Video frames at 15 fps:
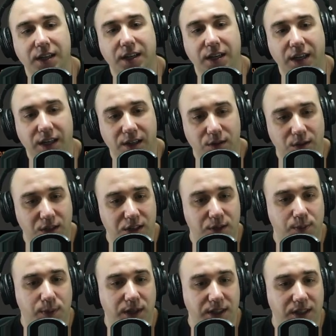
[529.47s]
I need to
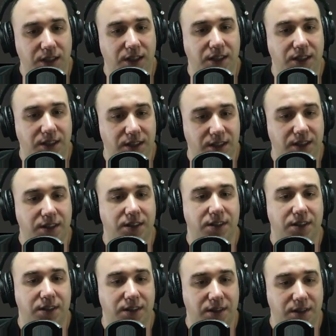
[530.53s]
explicitly
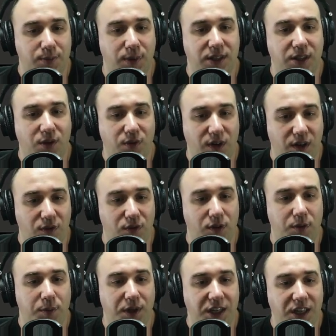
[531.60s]
specify it from
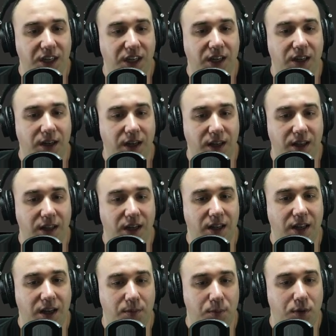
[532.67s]
the beginning. And at
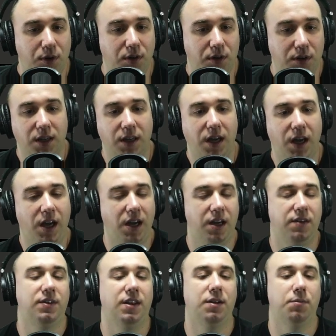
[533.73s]
that point, I
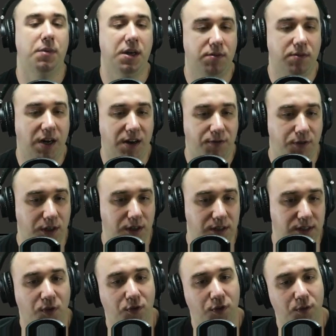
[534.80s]
have that main
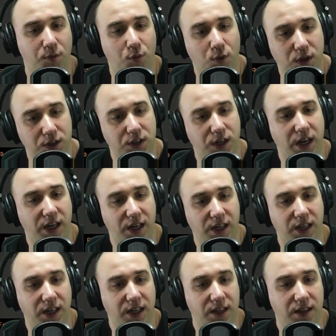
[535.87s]
reference from which I
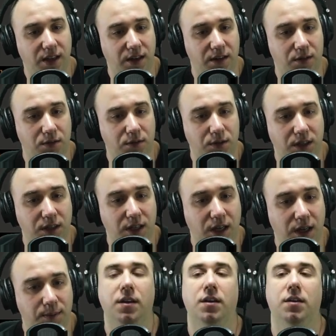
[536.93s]
can get the concrete
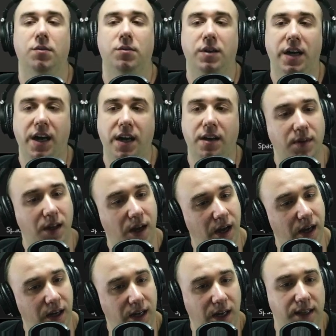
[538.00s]
type. Okay,
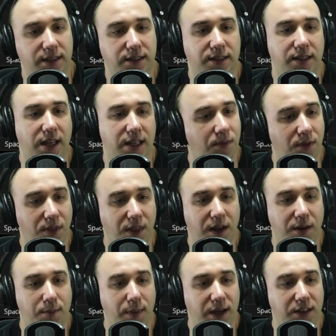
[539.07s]
I guess that
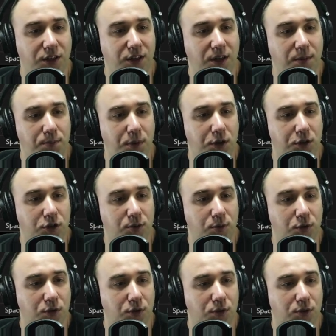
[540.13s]
makes it
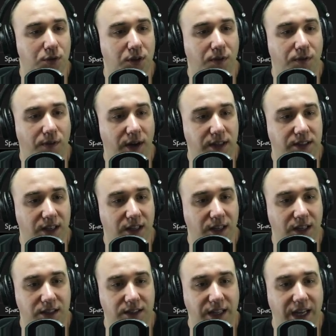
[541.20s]
impossible to define
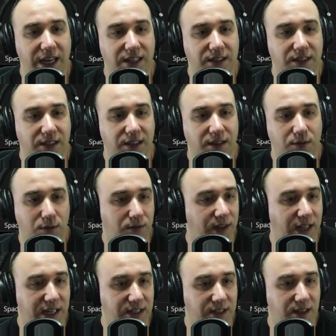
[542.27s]
something as let, with
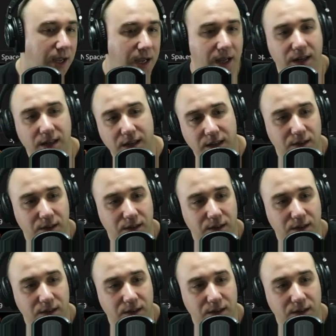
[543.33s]
let, and then do